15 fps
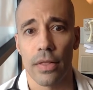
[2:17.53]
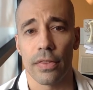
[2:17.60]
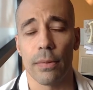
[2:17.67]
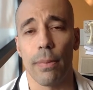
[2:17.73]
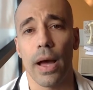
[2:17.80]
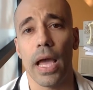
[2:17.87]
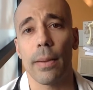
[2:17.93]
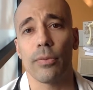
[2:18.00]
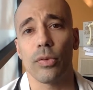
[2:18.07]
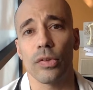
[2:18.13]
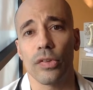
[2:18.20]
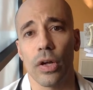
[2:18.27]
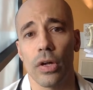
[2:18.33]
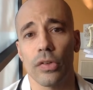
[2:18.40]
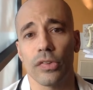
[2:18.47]
The biopsy
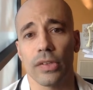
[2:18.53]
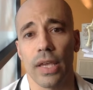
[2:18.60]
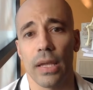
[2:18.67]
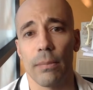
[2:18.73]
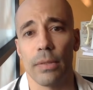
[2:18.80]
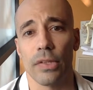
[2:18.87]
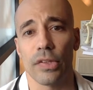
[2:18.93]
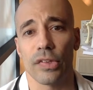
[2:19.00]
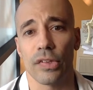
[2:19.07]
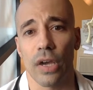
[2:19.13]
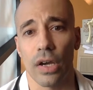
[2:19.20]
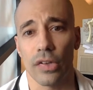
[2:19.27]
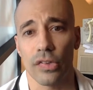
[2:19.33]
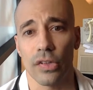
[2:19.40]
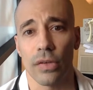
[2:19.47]
results can be
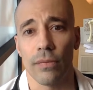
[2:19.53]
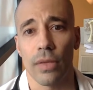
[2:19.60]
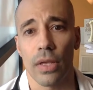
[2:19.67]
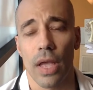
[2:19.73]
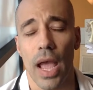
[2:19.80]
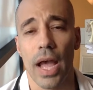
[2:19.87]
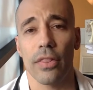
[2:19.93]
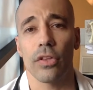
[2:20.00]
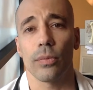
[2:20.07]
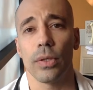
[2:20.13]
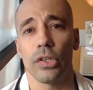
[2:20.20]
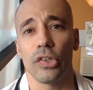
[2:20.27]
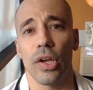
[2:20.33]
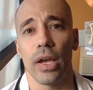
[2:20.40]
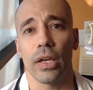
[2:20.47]
discussed at the
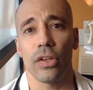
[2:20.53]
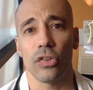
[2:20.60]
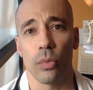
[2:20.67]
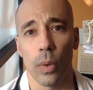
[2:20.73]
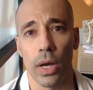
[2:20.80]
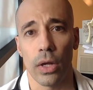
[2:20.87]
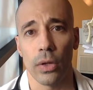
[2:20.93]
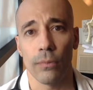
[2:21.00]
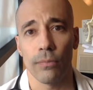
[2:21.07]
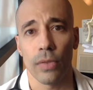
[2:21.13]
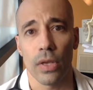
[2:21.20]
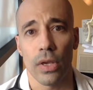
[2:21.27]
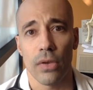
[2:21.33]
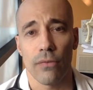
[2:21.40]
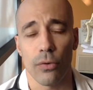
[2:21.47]
recheck as well.
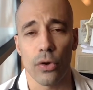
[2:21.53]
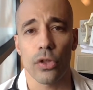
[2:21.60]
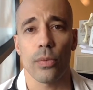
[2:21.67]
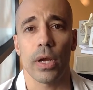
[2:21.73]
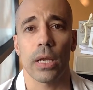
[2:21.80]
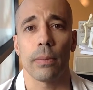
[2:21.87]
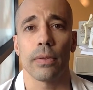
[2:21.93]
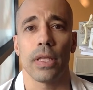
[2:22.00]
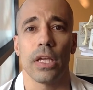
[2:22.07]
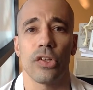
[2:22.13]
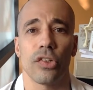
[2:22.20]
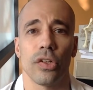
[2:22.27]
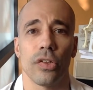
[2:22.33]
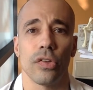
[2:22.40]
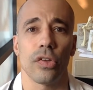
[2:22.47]
Further
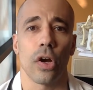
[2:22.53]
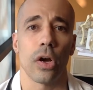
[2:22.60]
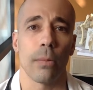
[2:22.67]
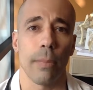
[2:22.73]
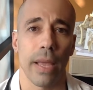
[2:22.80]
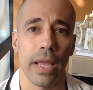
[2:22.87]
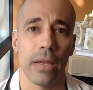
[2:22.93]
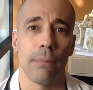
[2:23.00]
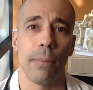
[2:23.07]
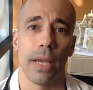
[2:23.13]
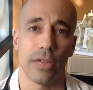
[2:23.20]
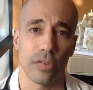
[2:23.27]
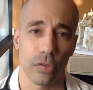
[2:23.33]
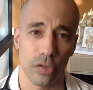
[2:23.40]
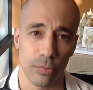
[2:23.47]
recommendations are made
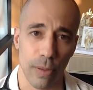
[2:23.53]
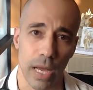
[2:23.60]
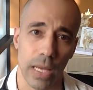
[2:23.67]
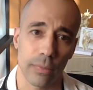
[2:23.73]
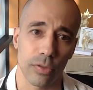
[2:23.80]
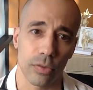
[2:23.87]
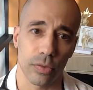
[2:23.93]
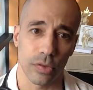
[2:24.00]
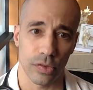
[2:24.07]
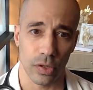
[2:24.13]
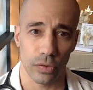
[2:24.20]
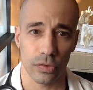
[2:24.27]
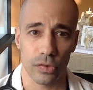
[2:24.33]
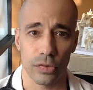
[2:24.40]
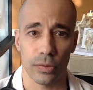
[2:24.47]
based on those biopsy
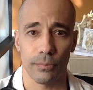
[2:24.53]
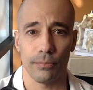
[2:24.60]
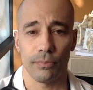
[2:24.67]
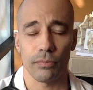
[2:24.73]
results.